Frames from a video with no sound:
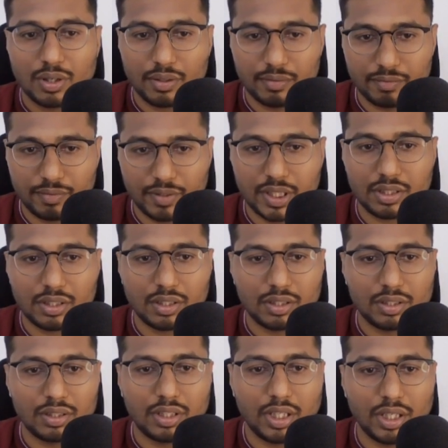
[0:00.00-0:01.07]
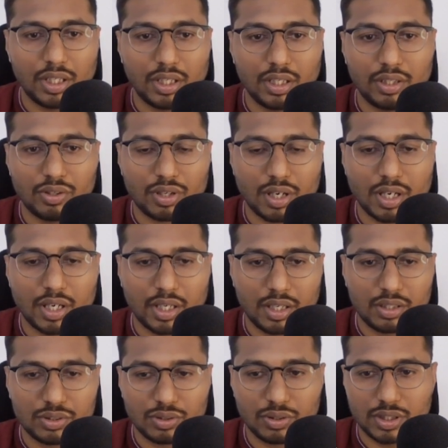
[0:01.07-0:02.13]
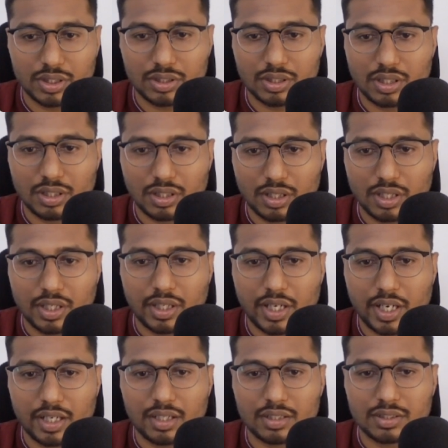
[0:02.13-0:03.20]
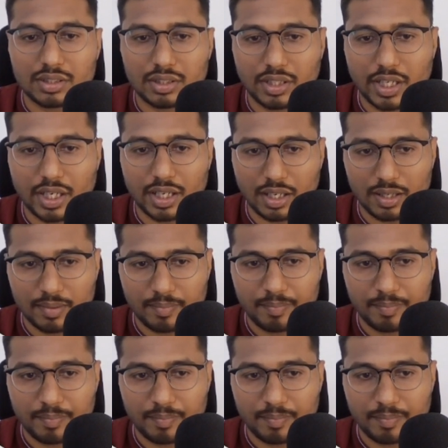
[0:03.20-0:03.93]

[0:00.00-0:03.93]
with your container, so this is the containers data.